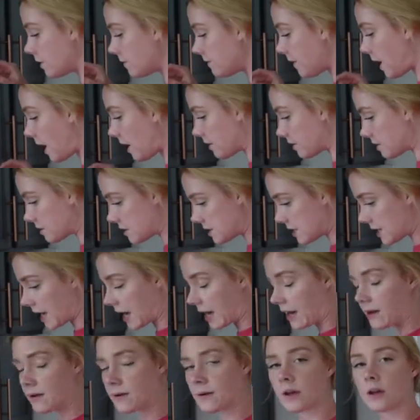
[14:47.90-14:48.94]
Father's
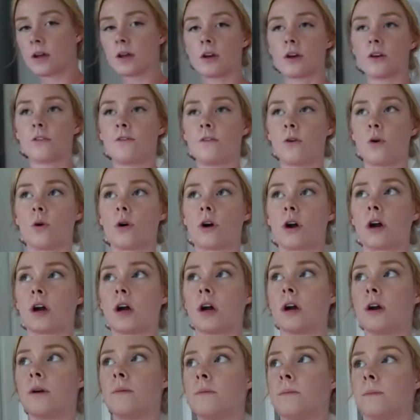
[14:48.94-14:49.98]
Day,
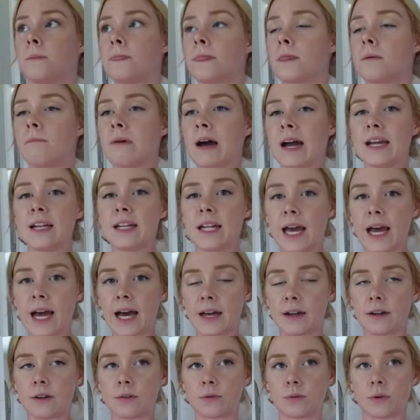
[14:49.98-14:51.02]
for my
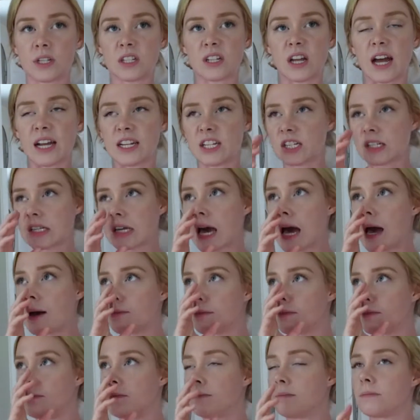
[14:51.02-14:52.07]
dad, I just got
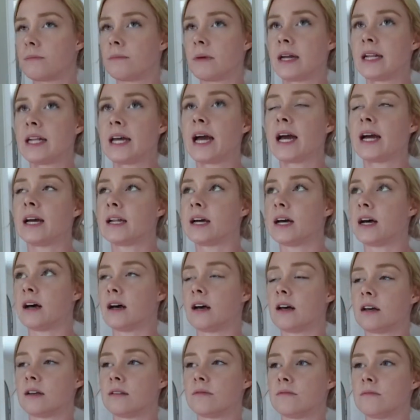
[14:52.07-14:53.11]
my
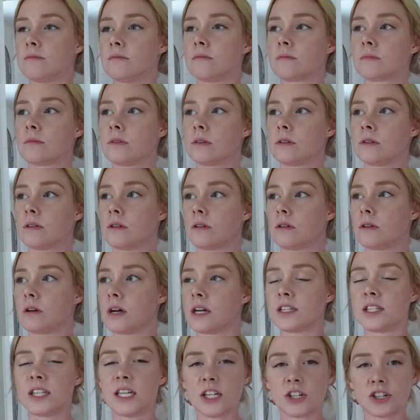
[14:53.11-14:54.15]
dad a
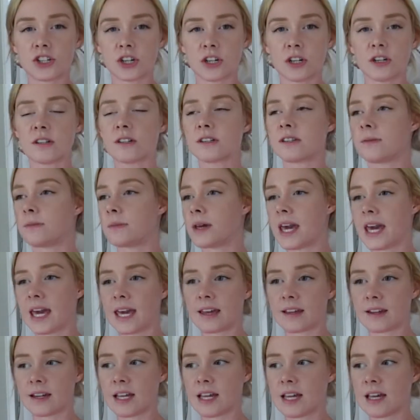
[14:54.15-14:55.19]
t-shirt, some
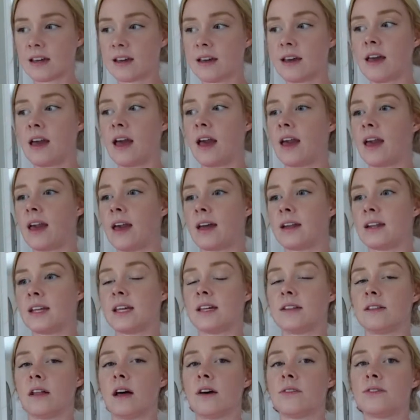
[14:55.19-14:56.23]
candy, and he
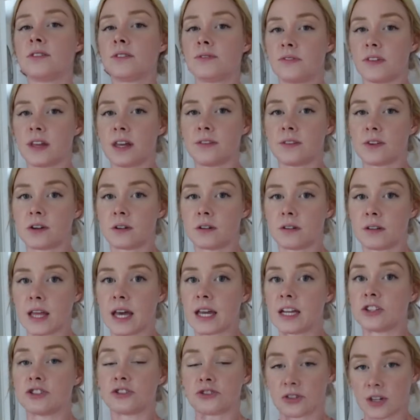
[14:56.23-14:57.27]
loves flavored
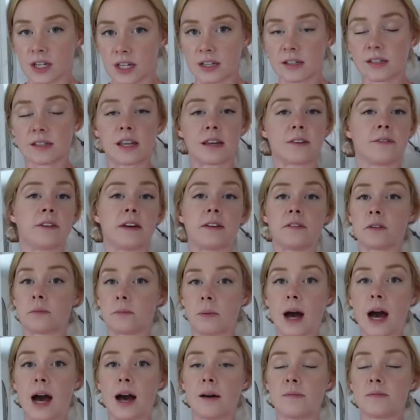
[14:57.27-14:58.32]
like drinks, like flavored
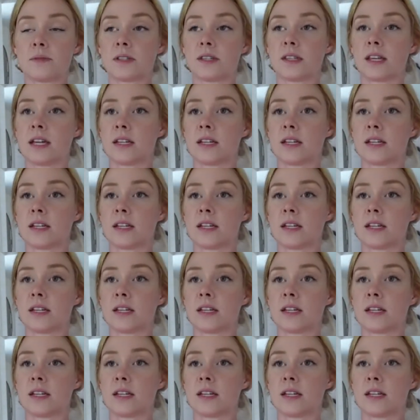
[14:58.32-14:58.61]
pops.